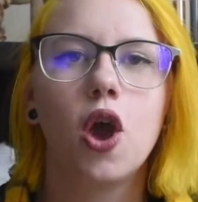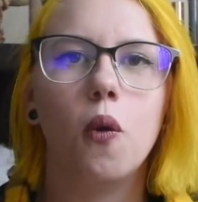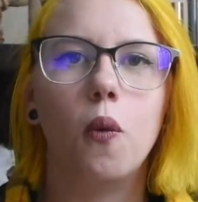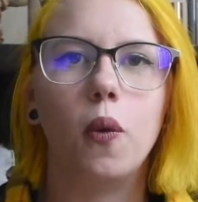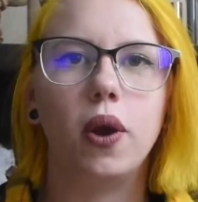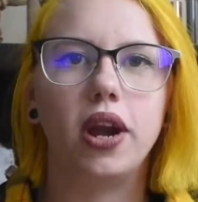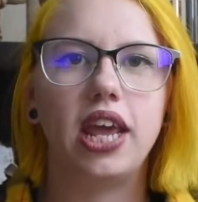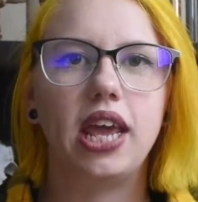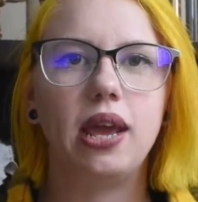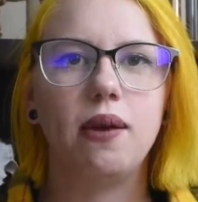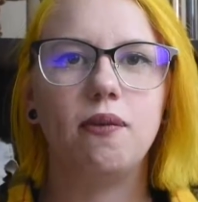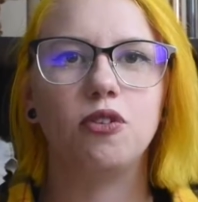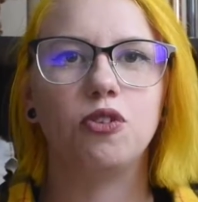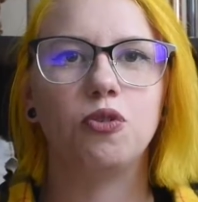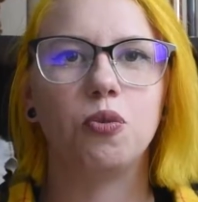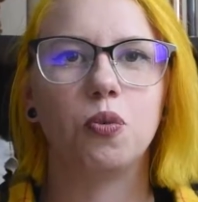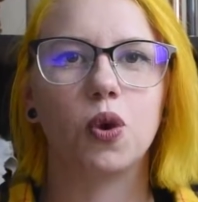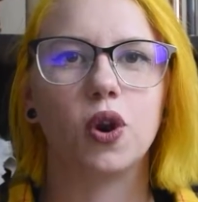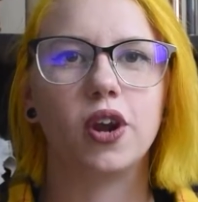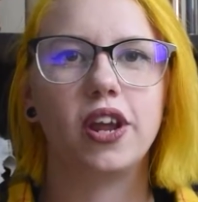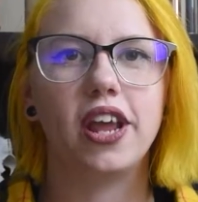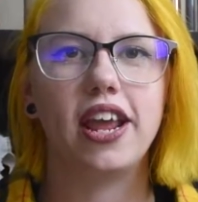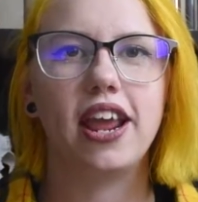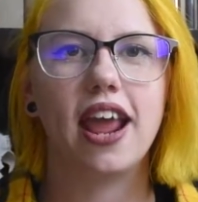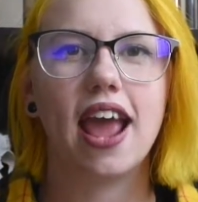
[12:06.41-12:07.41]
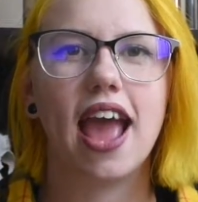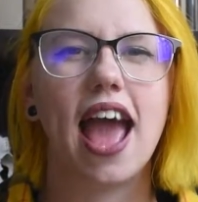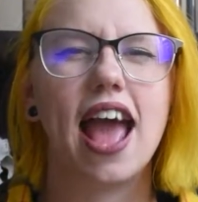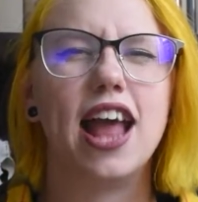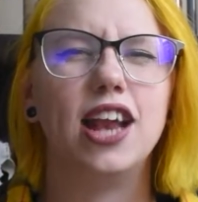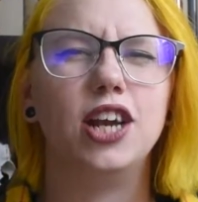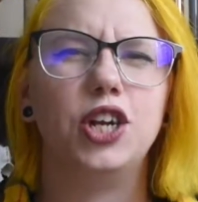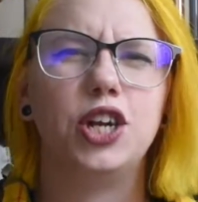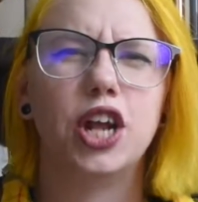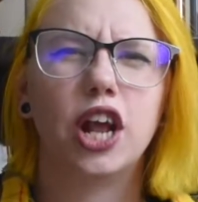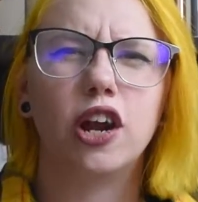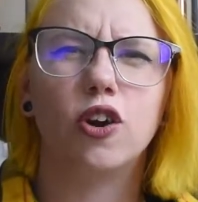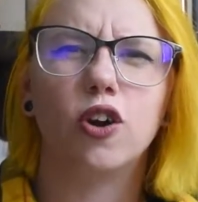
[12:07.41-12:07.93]
when he was working
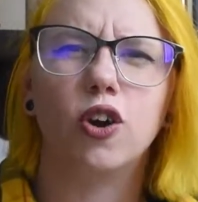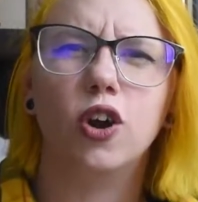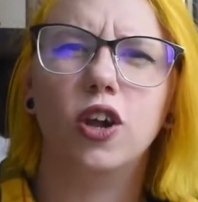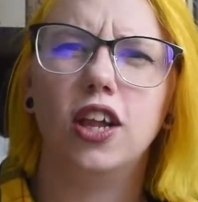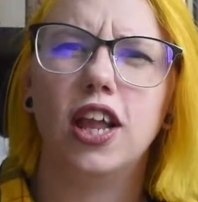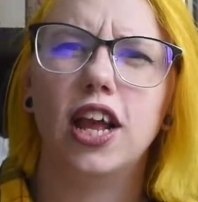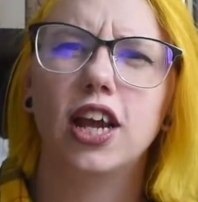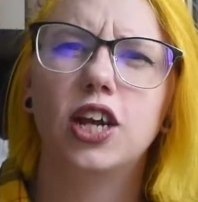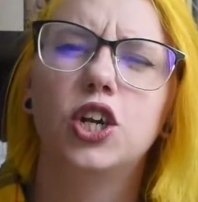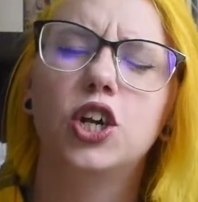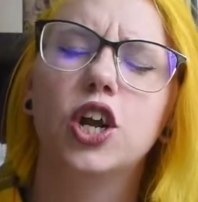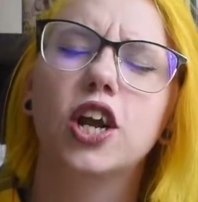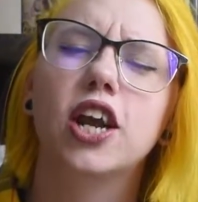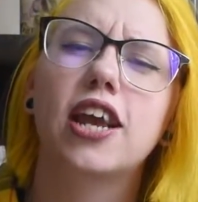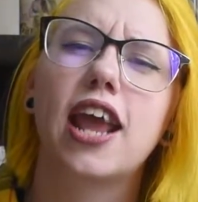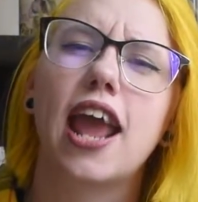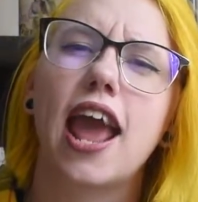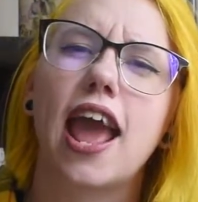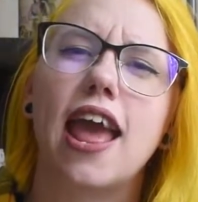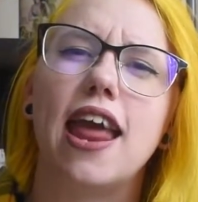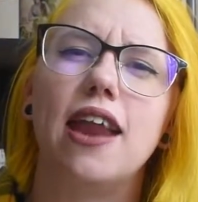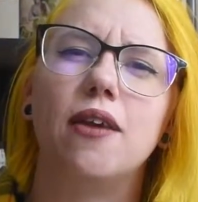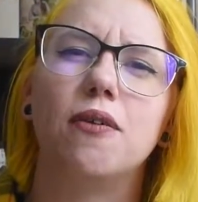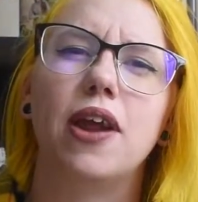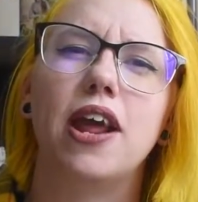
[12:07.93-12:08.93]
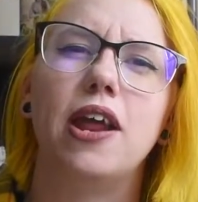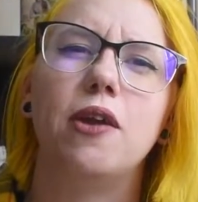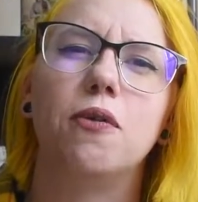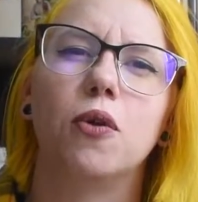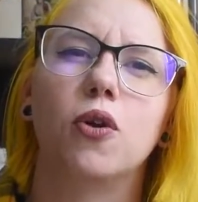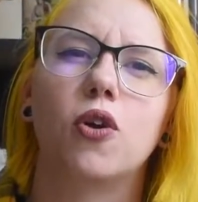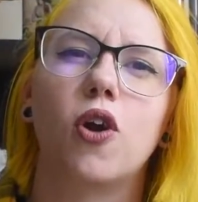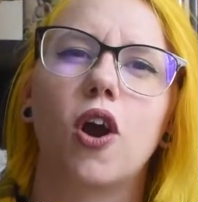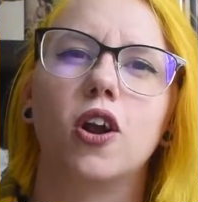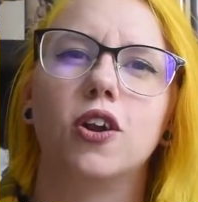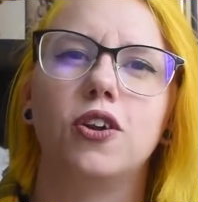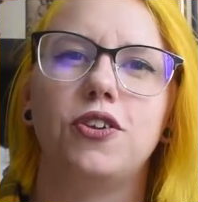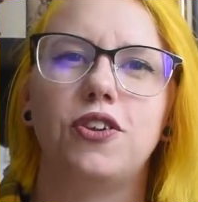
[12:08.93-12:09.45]
at General Electric and in
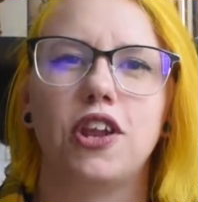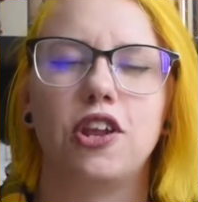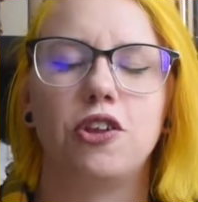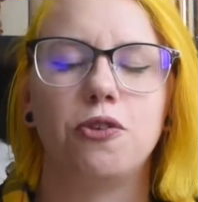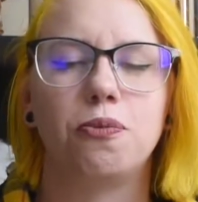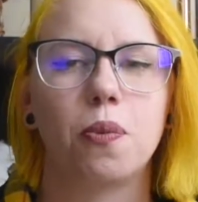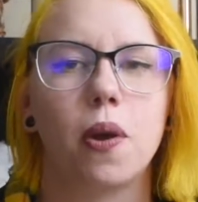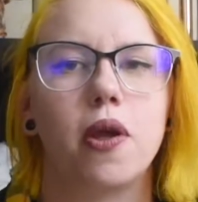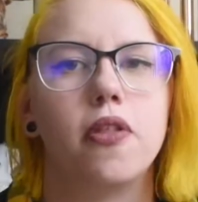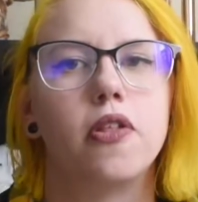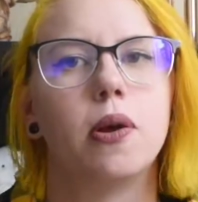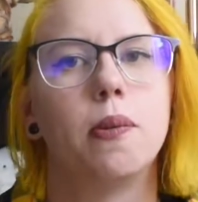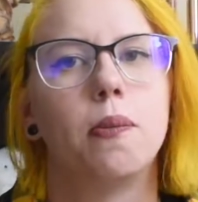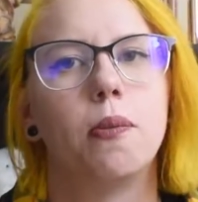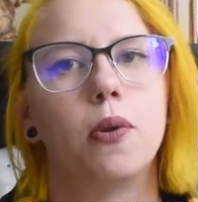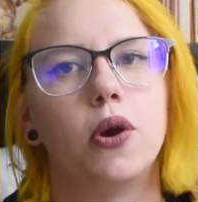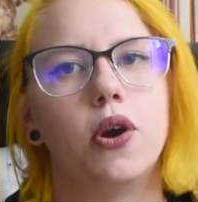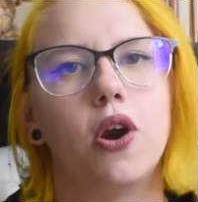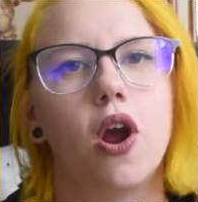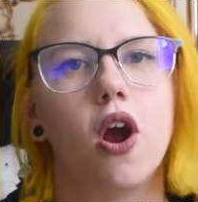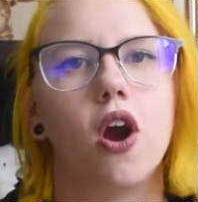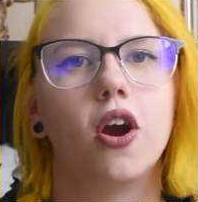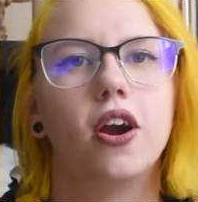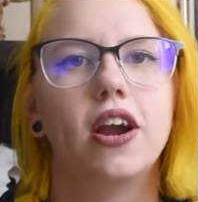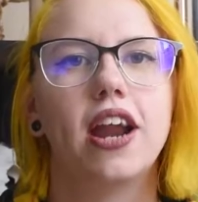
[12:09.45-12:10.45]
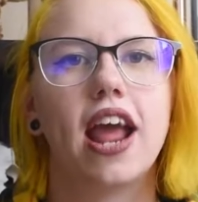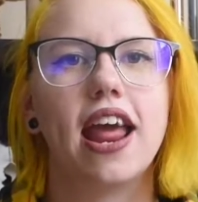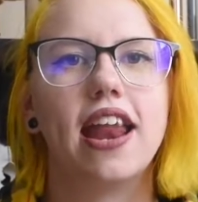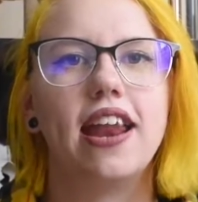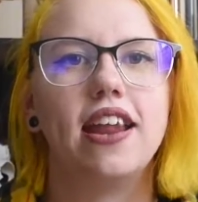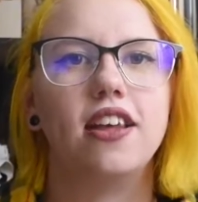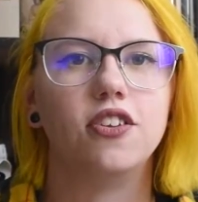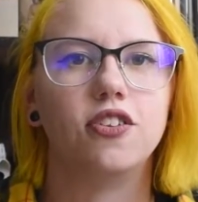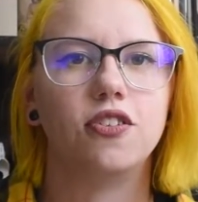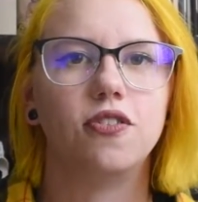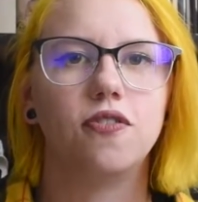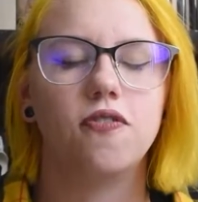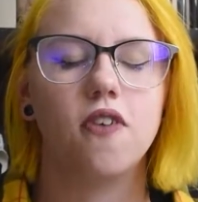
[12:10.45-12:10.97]
regards to his brother Bernard and
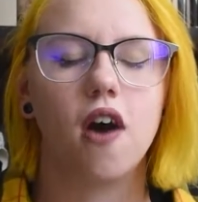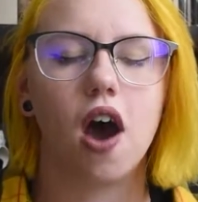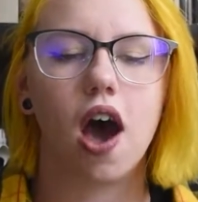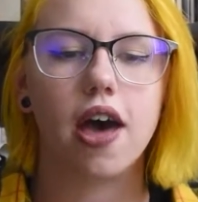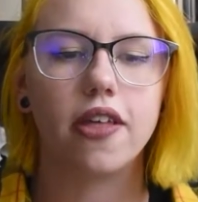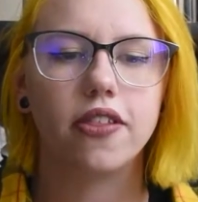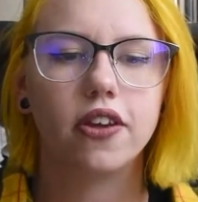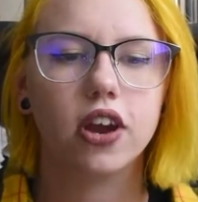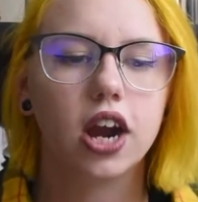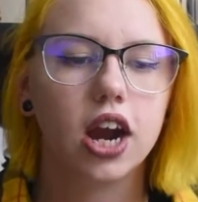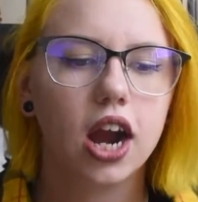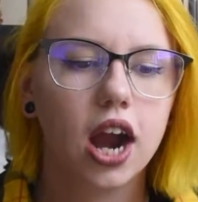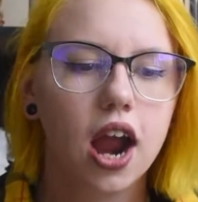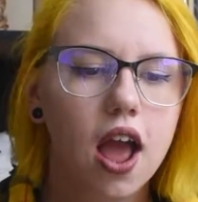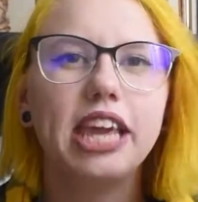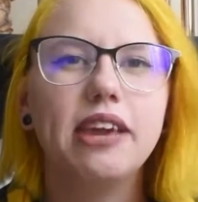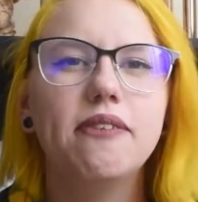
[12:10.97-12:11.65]
his father.